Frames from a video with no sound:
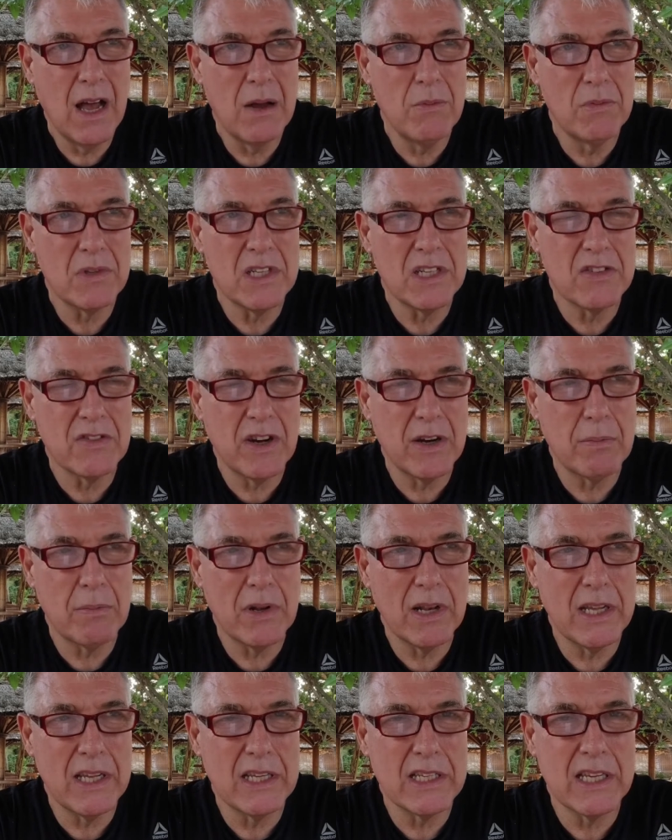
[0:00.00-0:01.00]
which is very
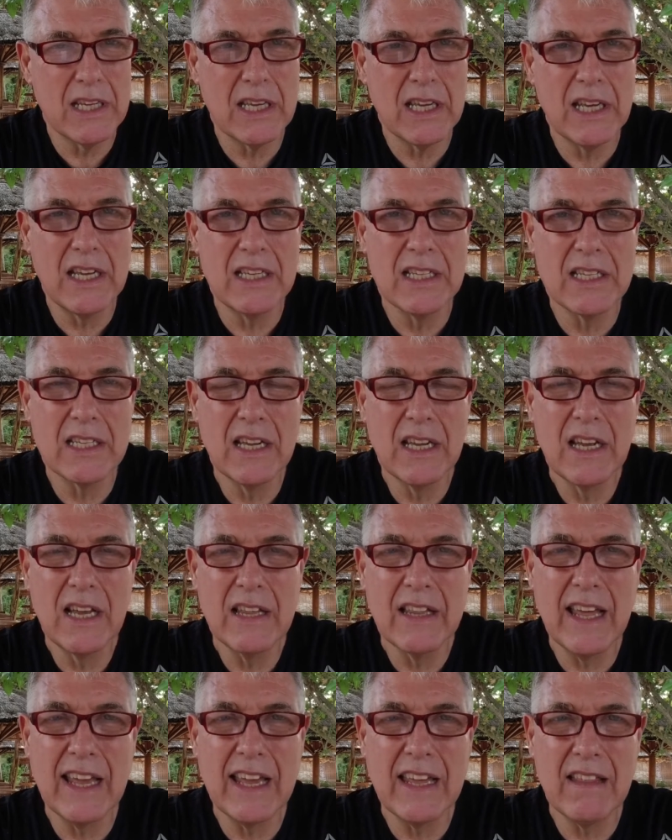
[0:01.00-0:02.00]
pleasing, is
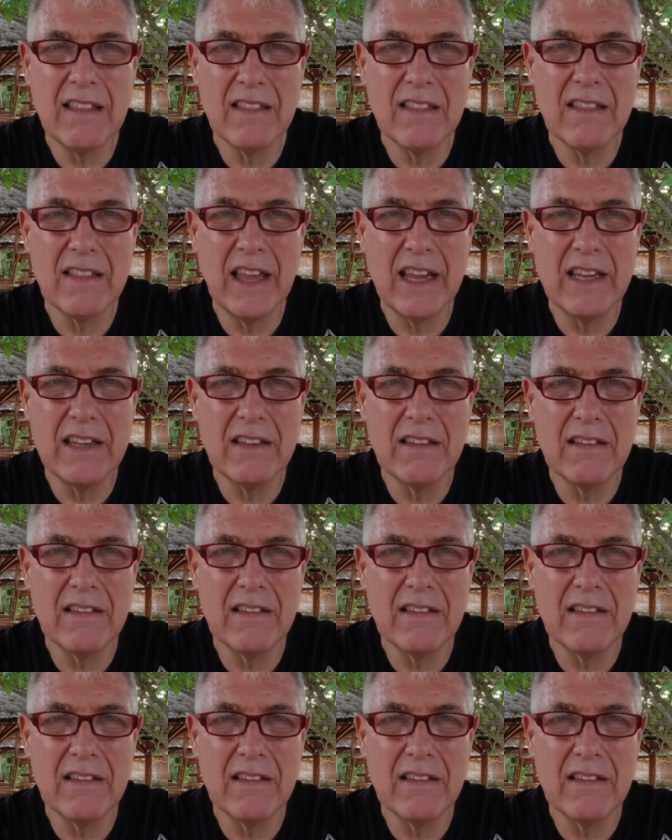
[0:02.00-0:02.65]
they